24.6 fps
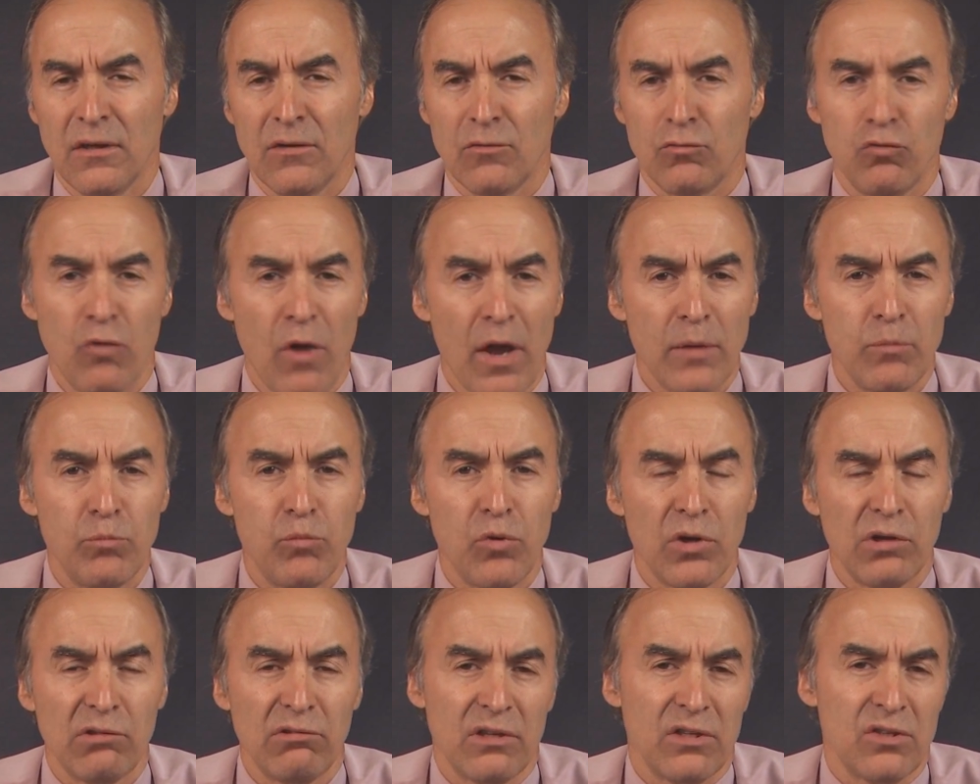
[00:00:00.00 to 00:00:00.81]
Red
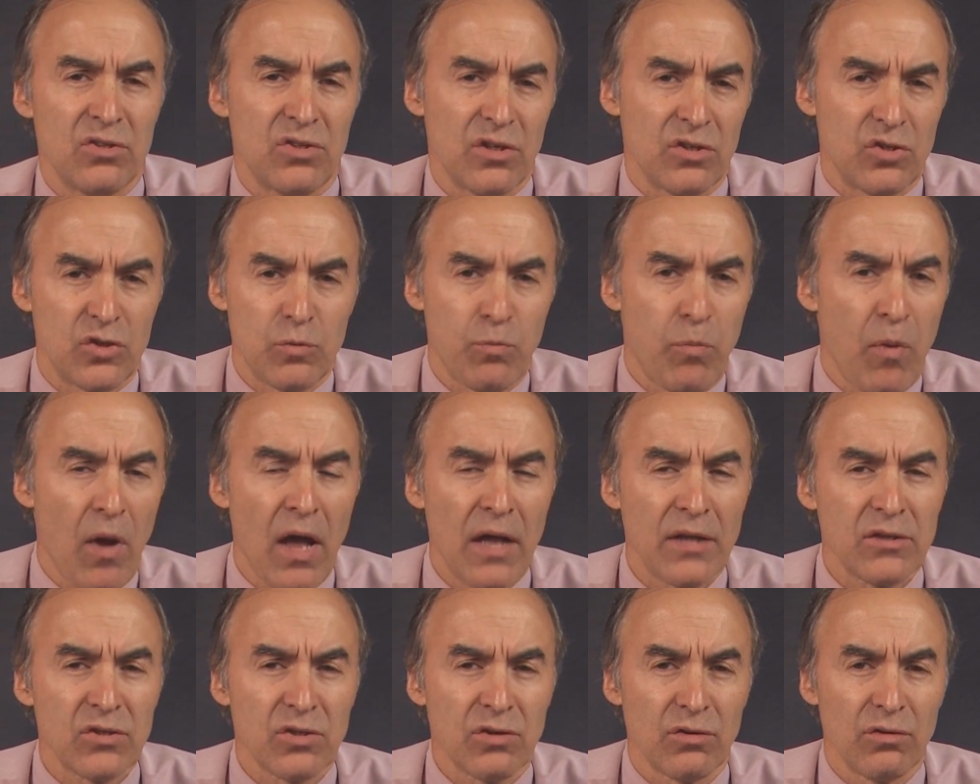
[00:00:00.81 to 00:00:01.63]
Bull, is a
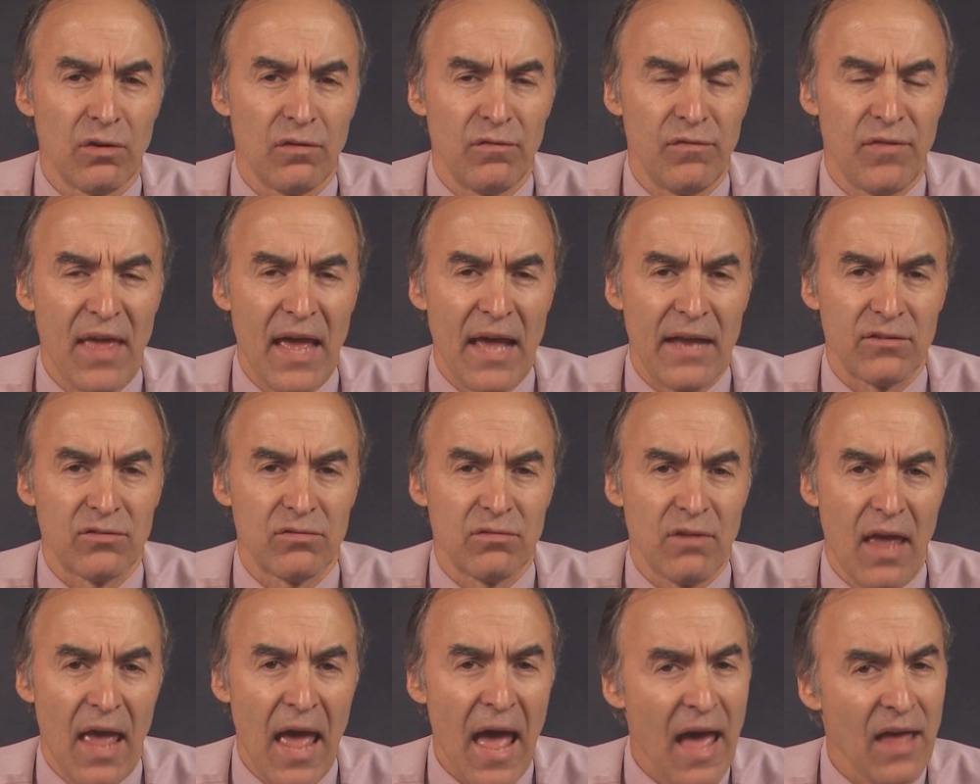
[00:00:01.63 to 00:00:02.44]
sponsor of that
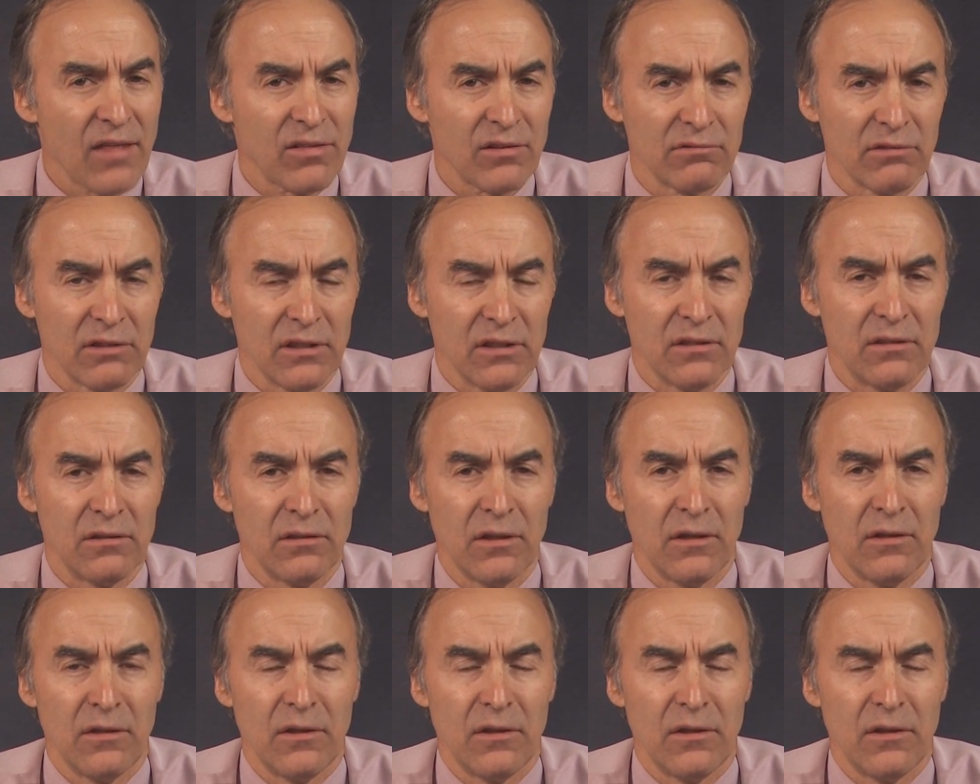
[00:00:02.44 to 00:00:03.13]
athlete,